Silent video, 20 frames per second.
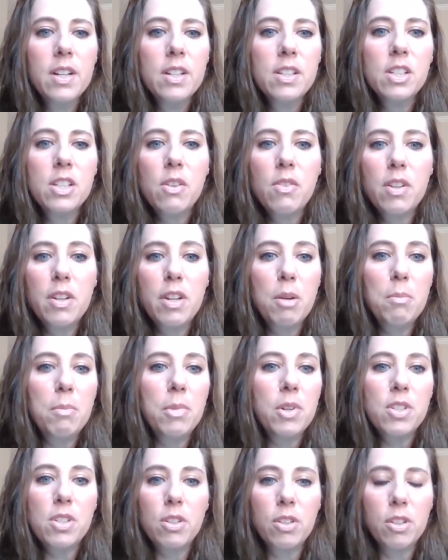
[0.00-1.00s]
So the
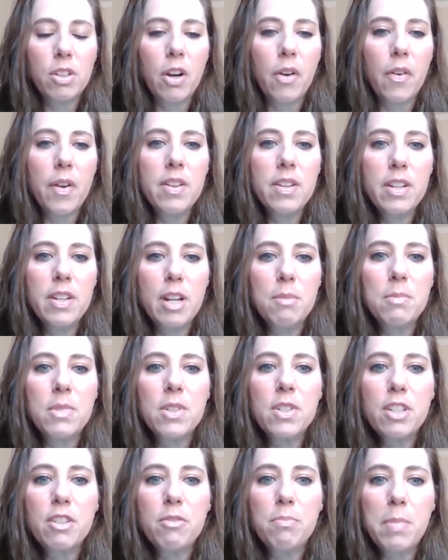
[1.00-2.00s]
numbers are growing. The
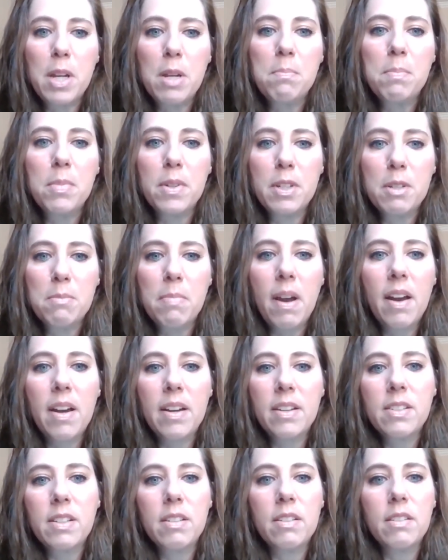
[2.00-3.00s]
numbers of people
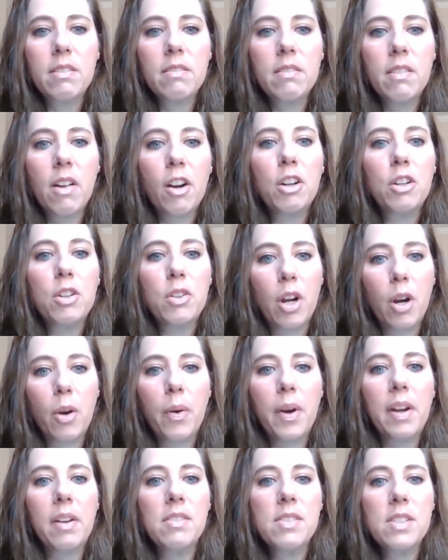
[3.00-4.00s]
impacted are
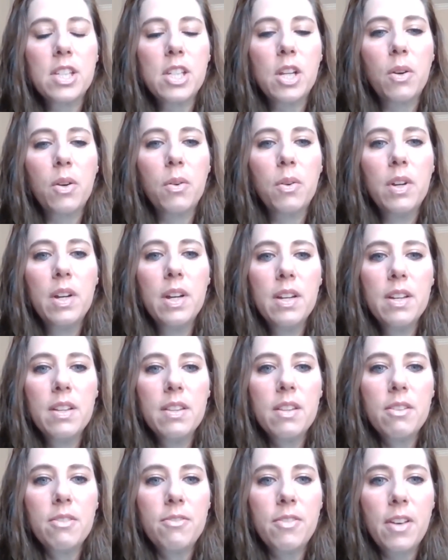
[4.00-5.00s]
growing. So
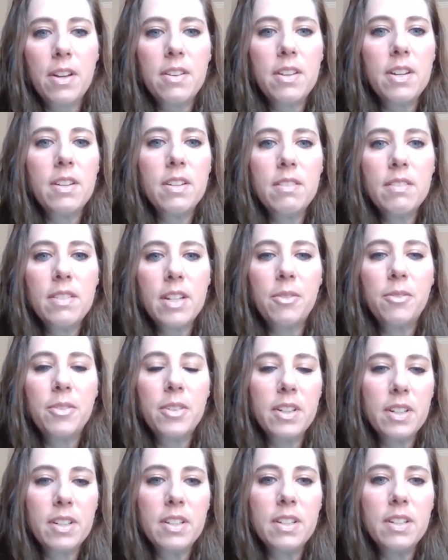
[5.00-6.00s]
the funding
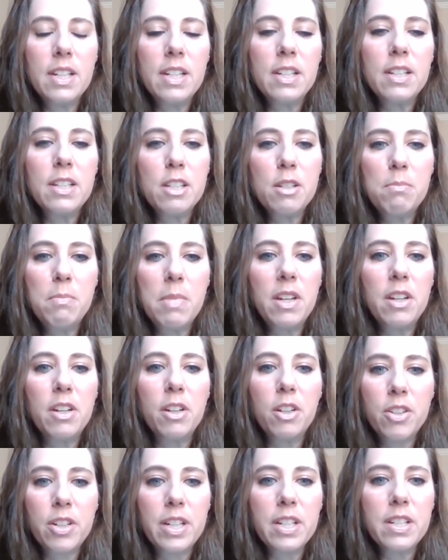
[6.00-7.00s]
definitely needs to be
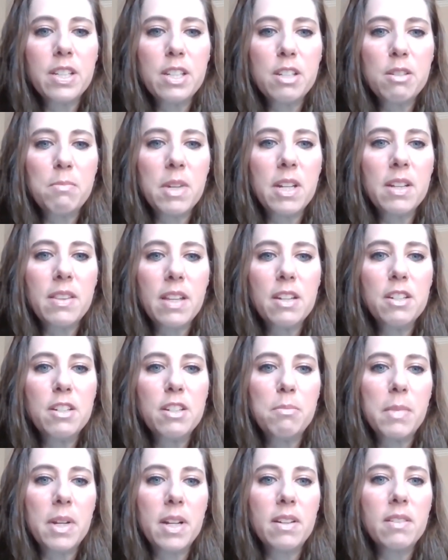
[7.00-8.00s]
increased to meet that
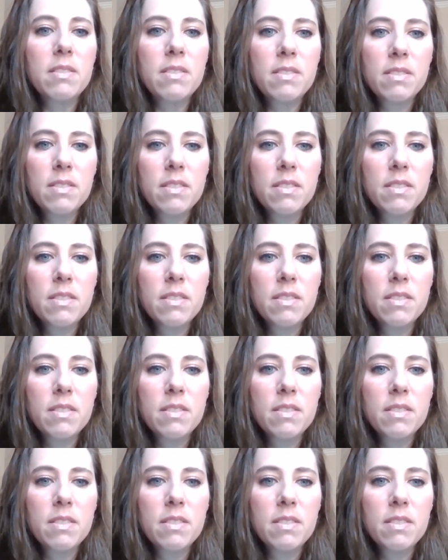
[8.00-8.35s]
demand.